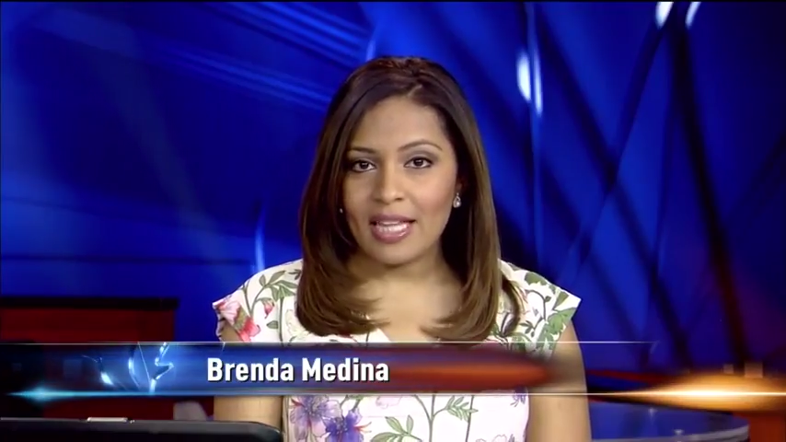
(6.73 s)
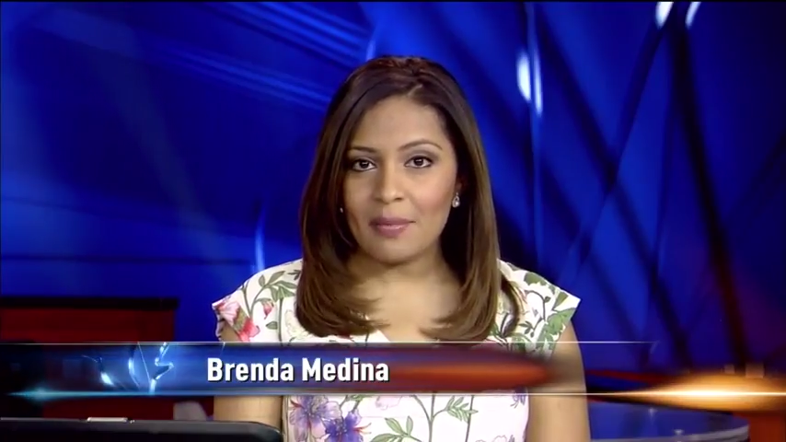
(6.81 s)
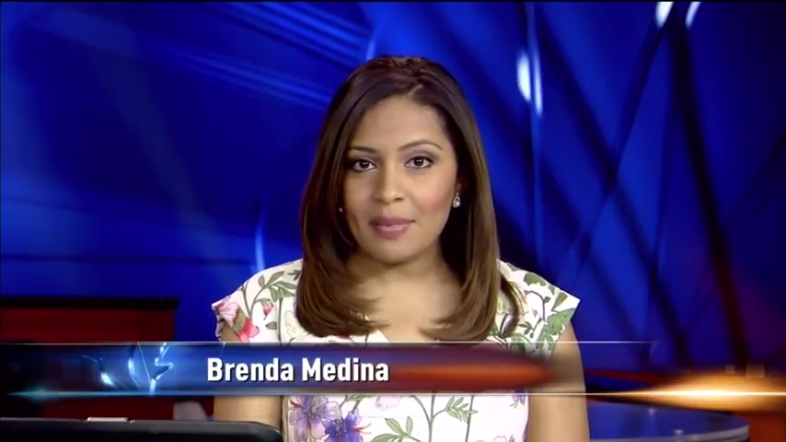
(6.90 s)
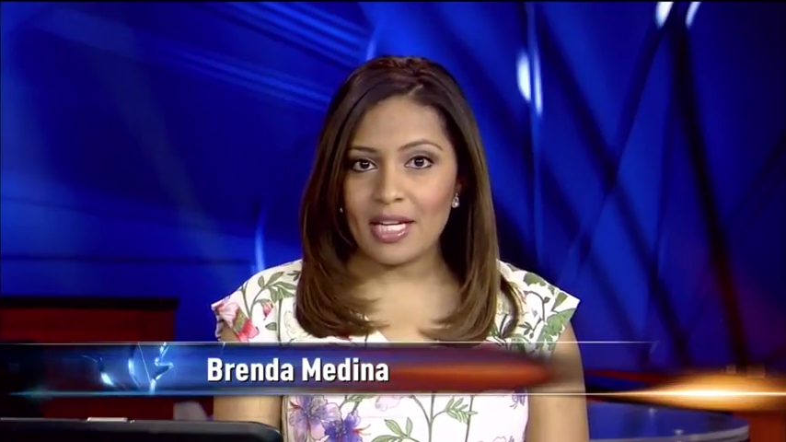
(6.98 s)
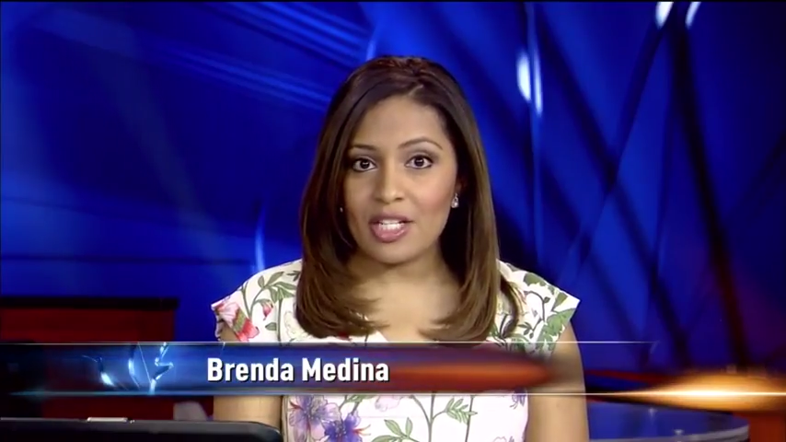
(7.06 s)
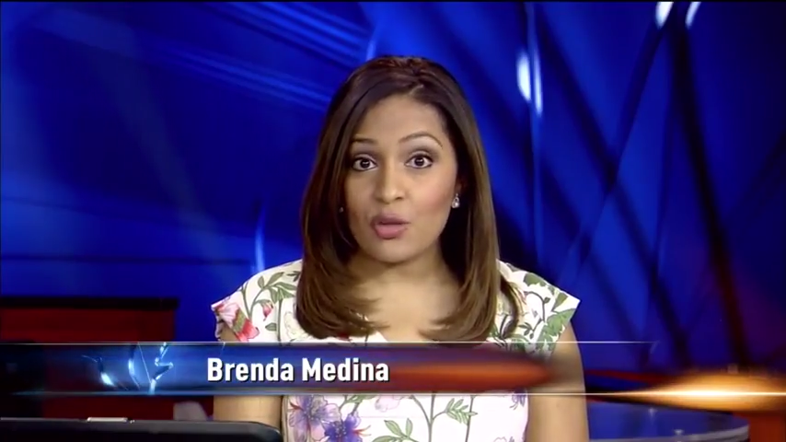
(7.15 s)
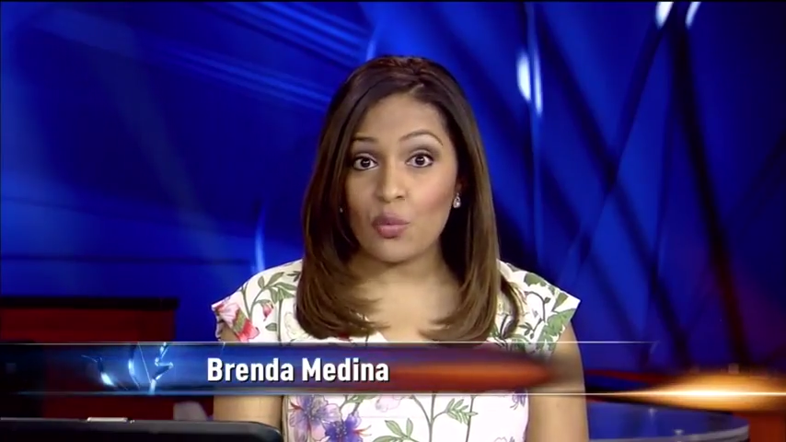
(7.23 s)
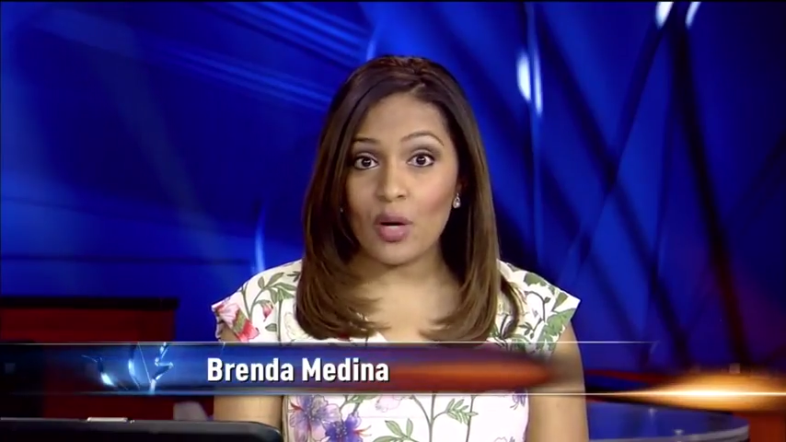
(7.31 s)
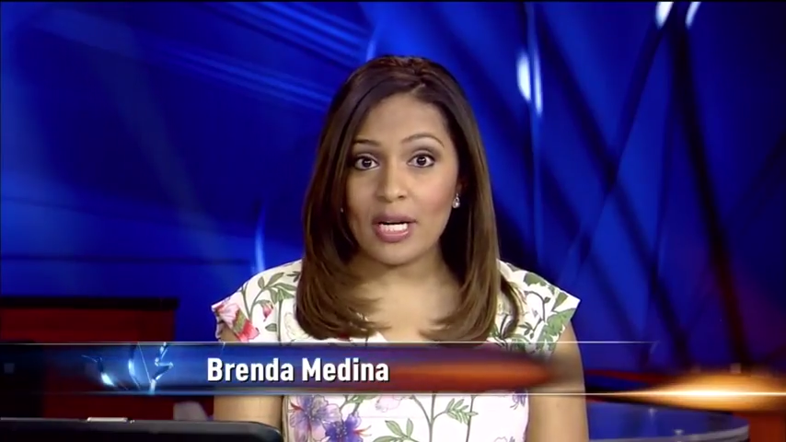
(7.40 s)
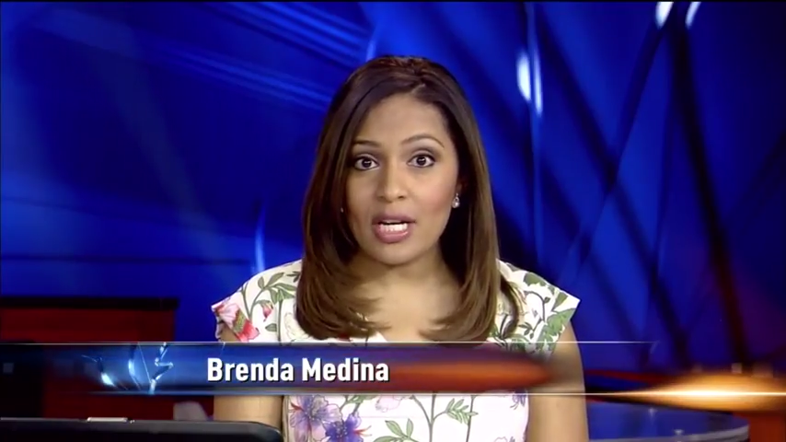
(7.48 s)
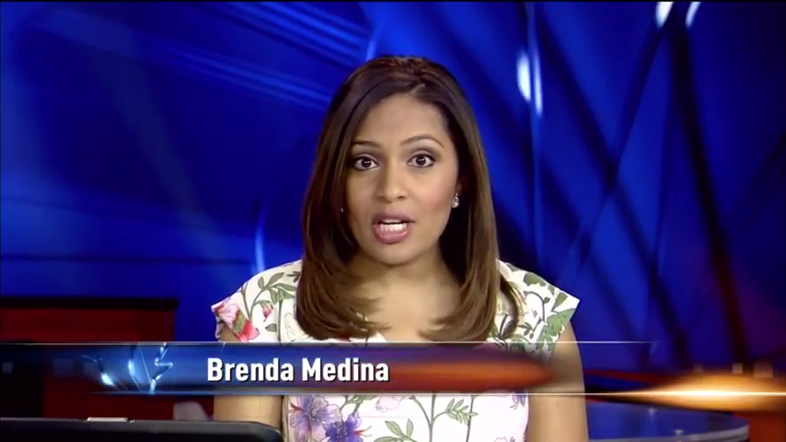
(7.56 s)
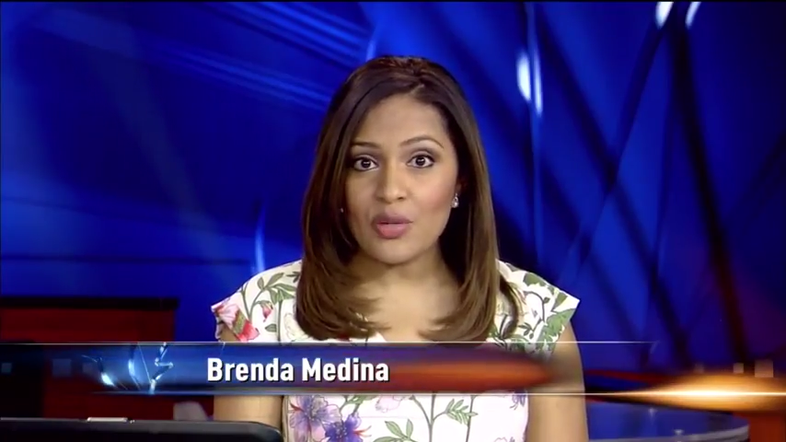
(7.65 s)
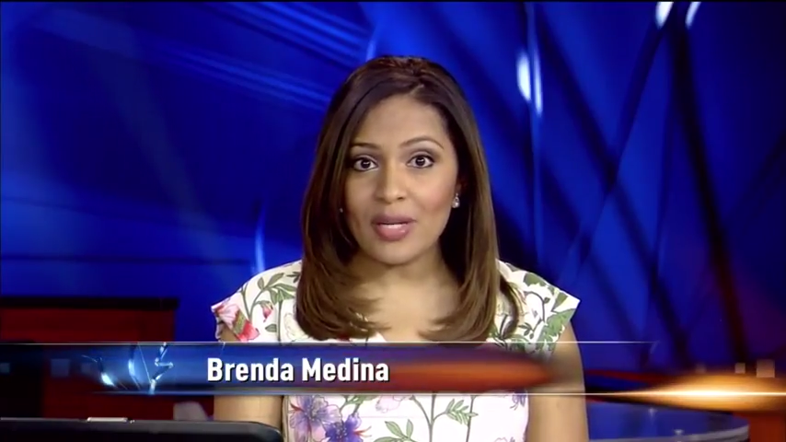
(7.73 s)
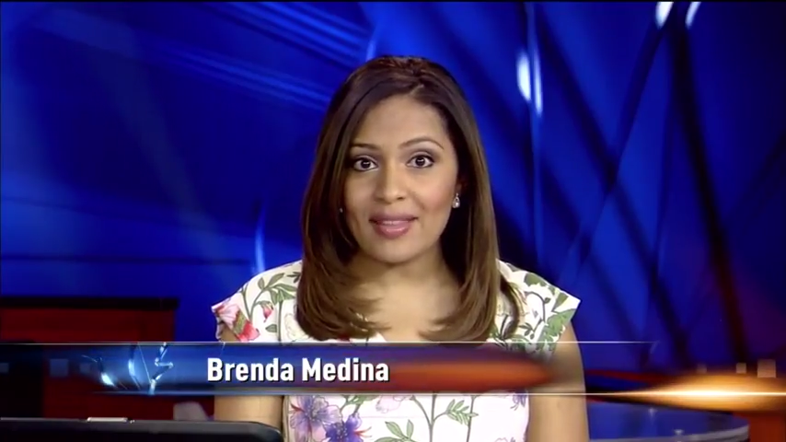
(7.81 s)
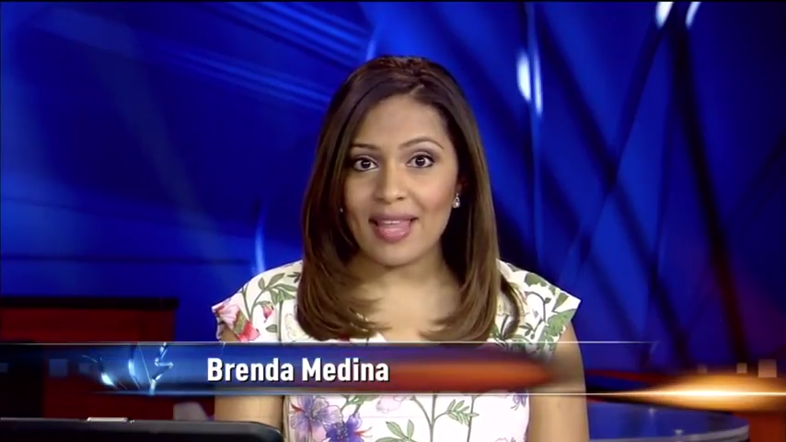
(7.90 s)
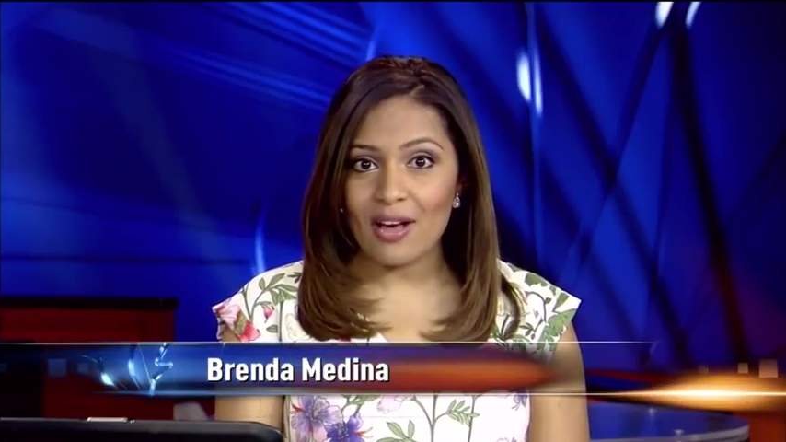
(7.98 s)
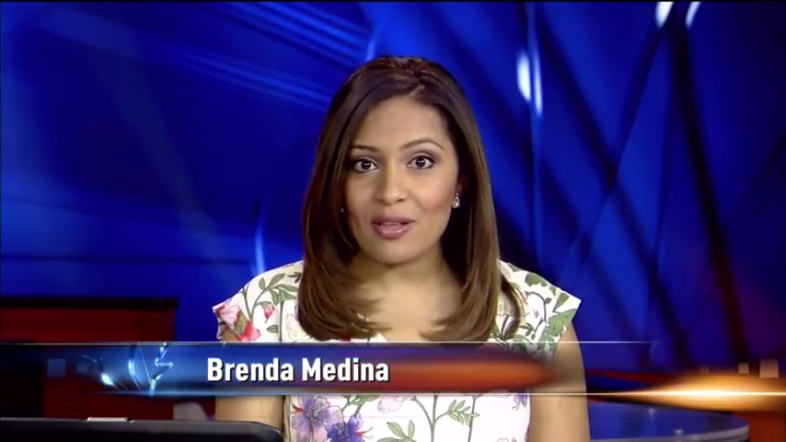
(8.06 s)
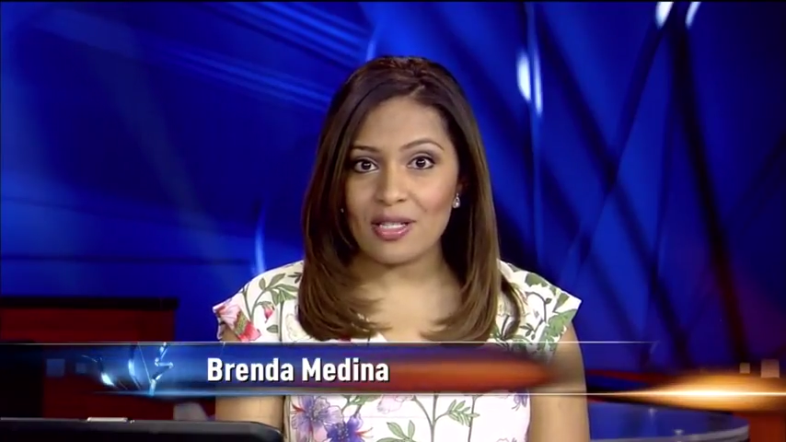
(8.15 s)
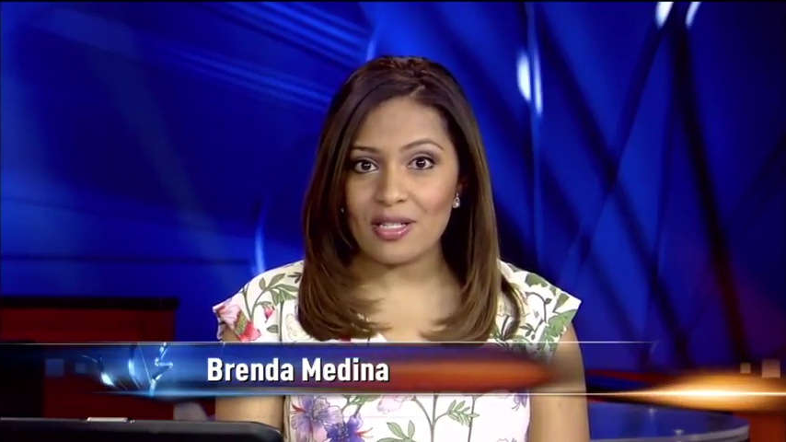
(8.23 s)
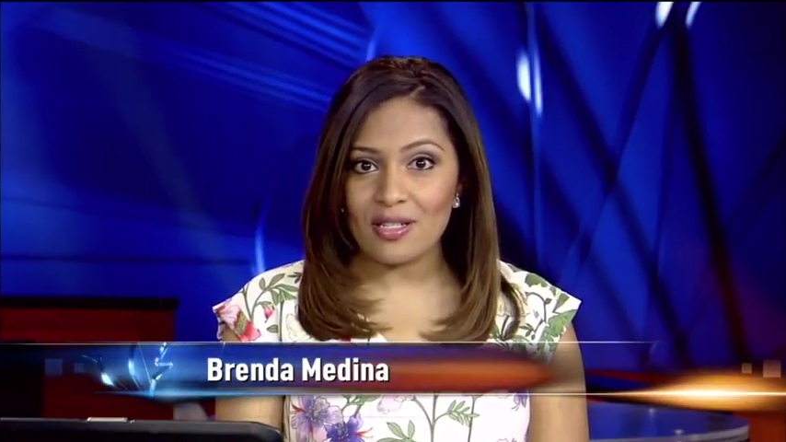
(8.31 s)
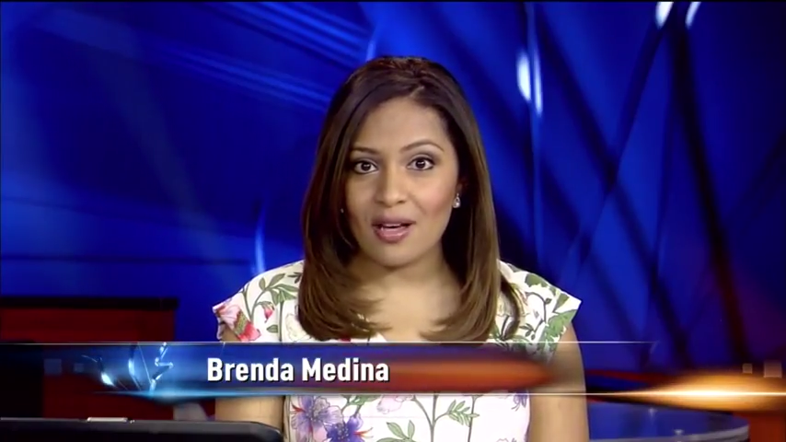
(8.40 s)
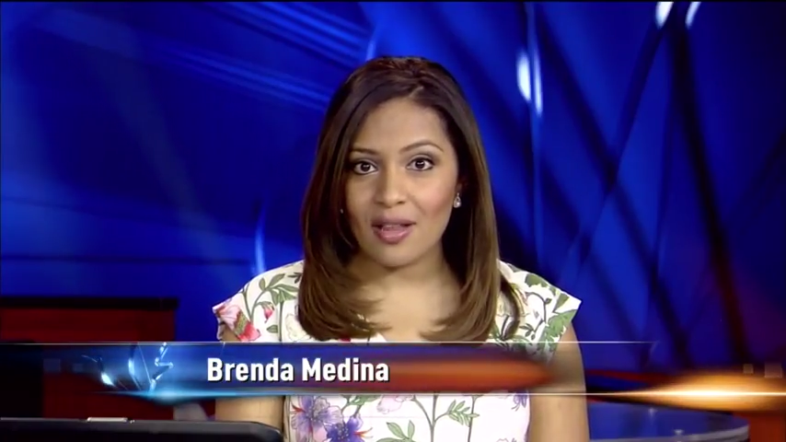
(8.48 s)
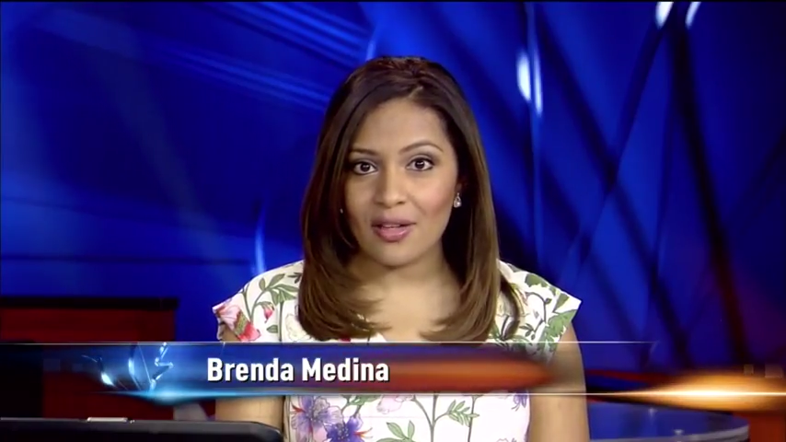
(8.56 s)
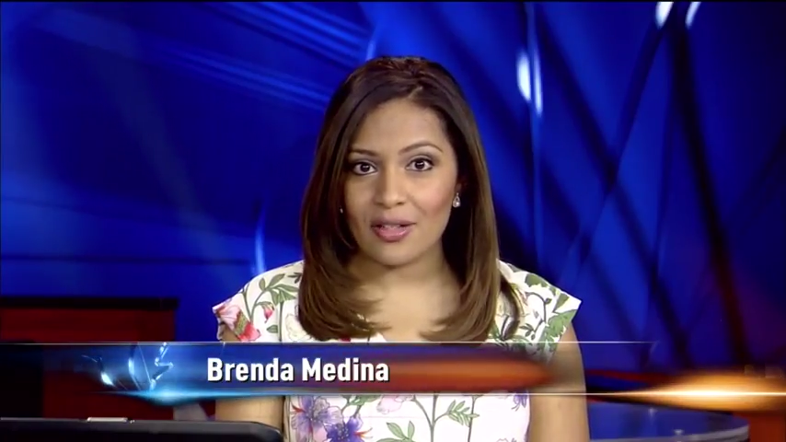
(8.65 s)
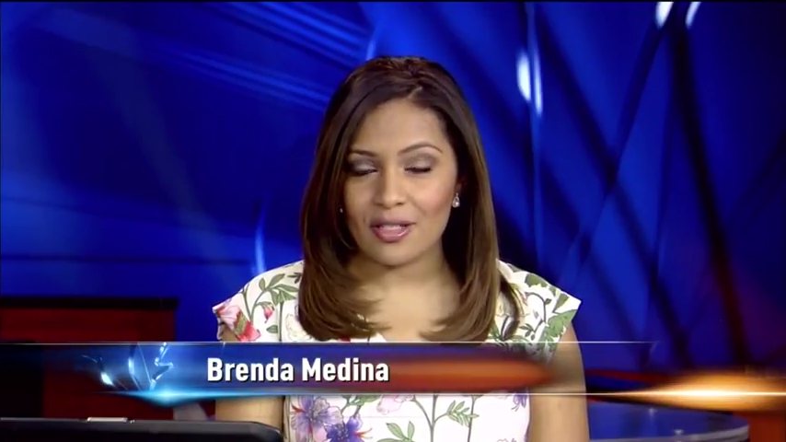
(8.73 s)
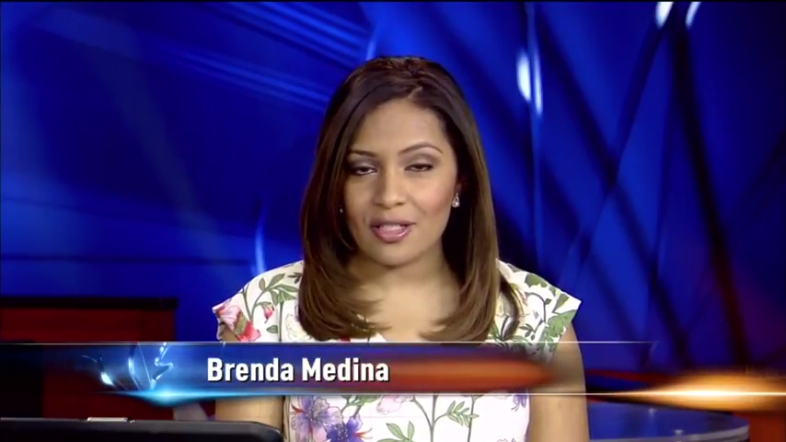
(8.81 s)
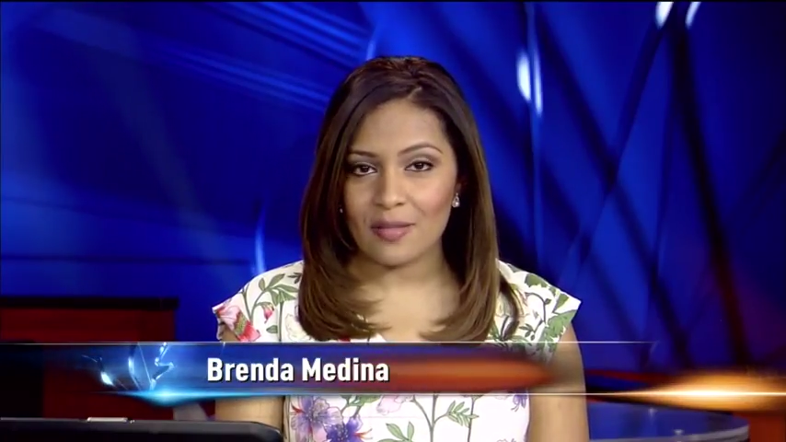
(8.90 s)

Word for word: They pledged $100,000